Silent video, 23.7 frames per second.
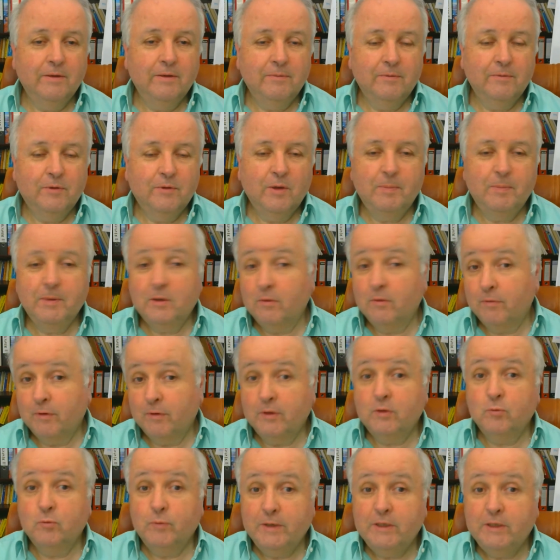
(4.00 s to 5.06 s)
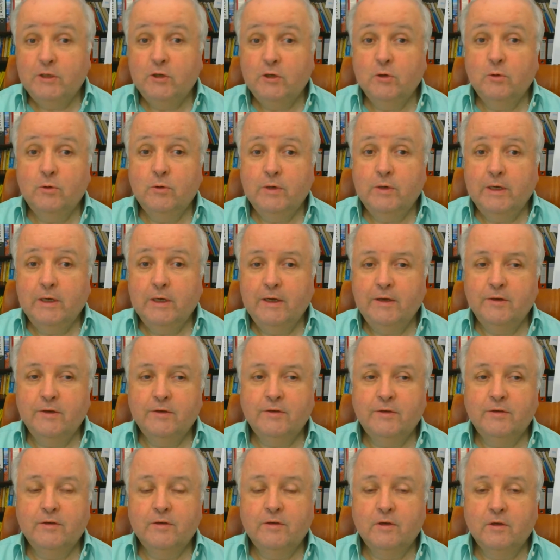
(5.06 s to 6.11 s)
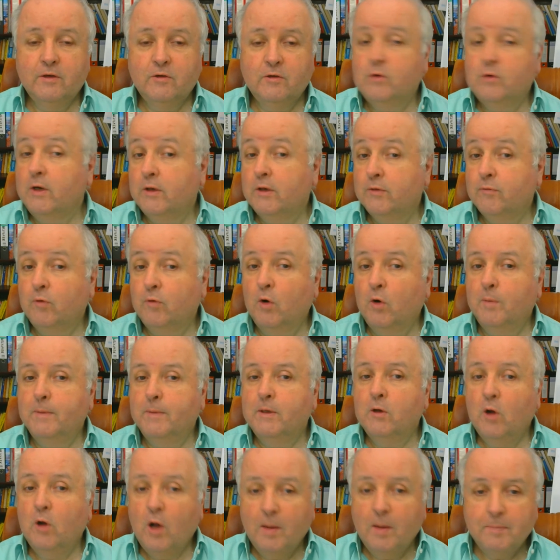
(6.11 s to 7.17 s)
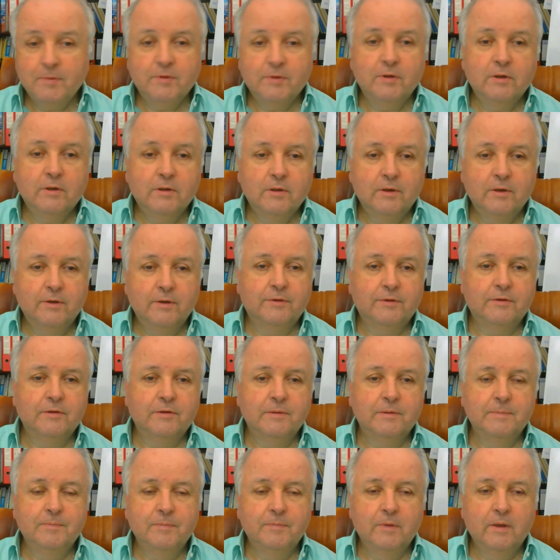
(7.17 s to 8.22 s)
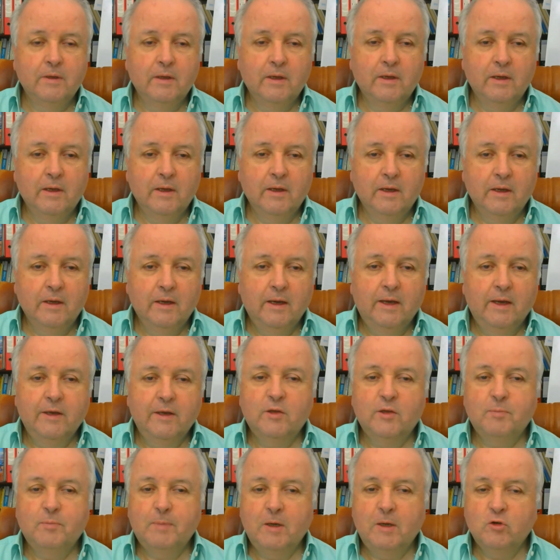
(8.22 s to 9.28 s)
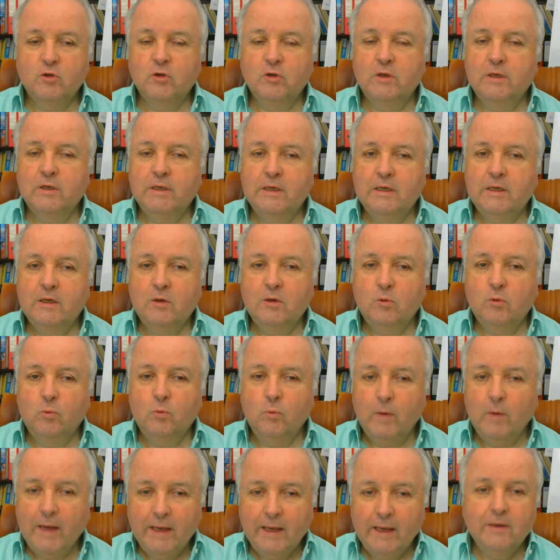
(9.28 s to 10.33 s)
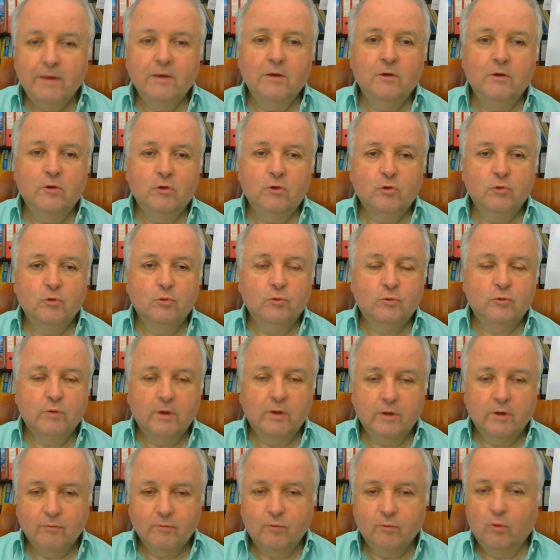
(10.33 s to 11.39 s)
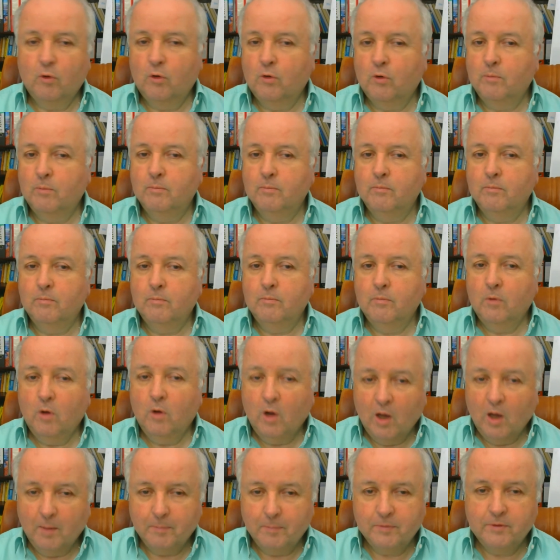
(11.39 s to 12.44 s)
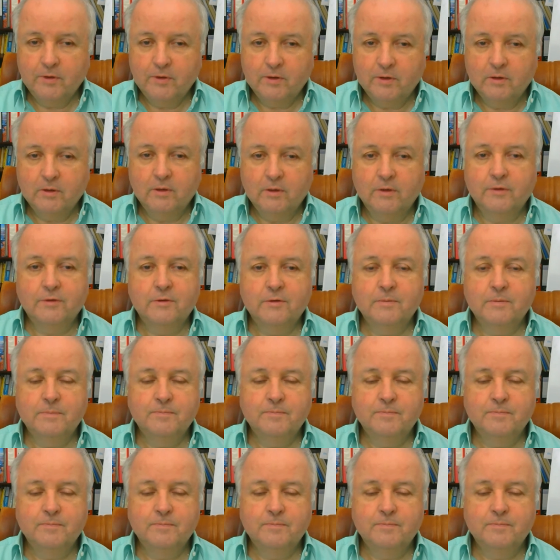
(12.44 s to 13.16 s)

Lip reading: topic of this video is transforming obstacles, and especially when to transform obstacles.